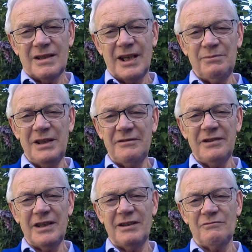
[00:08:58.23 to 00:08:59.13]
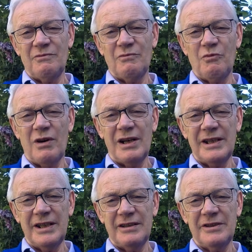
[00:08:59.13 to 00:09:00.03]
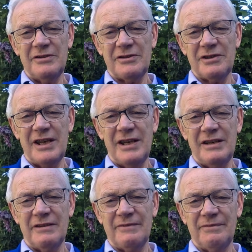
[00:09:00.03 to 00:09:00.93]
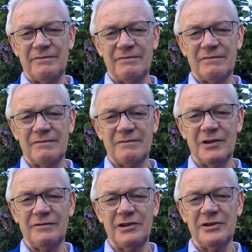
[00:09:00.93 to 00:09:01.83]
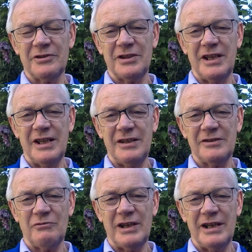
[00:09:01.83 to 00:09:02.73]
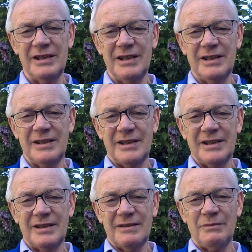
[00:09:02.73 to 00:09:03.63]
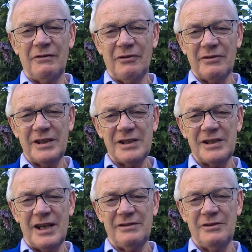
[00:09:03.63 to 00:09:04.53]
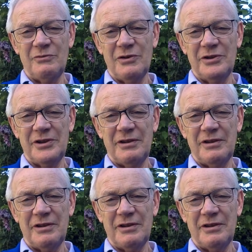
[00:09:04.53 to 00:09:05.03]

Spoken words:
I'd been thinking, why are you saying over those days where, before he said the word